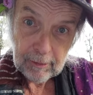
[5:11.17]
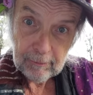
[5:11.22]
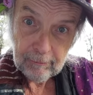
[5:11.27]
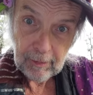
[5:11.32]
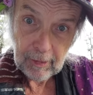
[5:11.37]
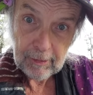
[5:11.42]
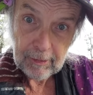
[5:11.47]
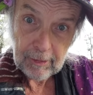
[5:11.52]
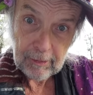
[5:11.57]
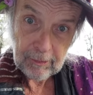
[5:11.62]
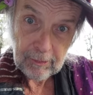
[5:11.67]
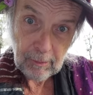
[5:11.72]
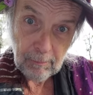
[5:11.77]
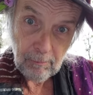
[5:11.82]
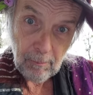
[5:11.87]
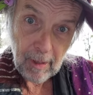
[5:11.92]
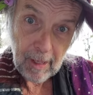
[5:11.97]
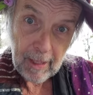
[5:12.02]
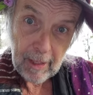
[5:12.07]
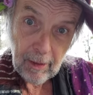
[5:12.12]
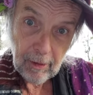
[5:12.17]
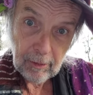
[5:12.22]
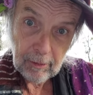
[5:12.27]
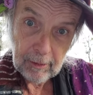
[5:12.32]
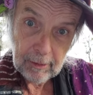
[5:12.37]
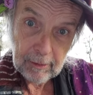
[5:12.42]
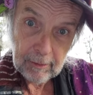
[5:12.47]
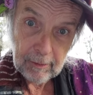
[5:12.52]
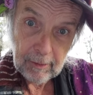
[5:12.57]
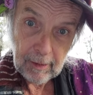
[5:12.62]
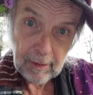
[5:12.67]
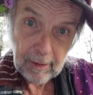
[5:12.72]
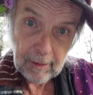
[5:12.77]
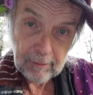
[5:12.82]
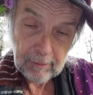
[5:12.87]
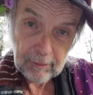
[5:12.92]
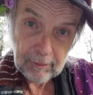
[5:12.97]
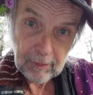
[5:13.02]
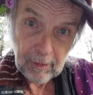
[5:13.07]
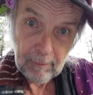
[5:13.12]
They can get some mail
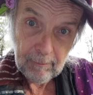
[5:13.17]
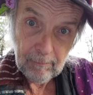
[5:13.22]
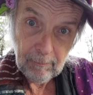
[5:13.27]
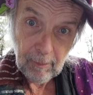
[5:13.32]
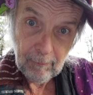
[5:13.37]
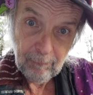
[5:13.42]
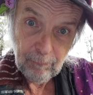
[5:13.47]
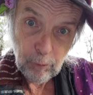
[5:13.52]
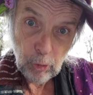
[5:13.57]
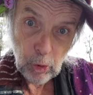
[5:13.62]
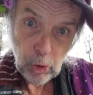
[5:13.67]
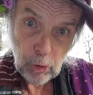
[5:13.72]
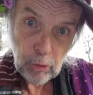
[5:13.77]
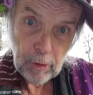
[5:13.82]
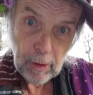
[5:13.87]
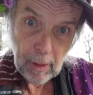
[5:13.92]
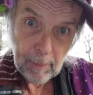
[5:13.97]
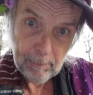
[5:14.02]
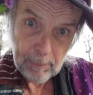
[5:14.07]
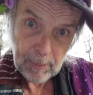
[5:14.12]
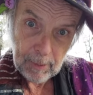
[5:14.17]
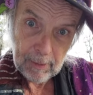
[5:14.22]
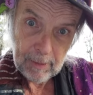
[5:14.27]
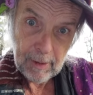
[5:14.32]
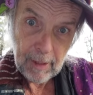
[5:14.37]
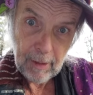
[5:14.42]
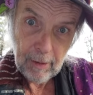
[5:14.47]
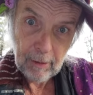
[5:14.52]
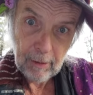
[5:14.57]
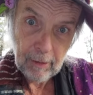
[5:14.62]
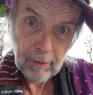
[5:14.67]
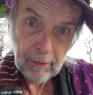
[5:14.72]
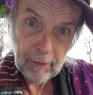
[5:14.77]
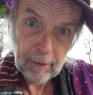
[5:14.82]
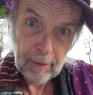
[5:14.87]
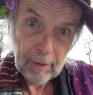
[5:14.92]
and some food up in there.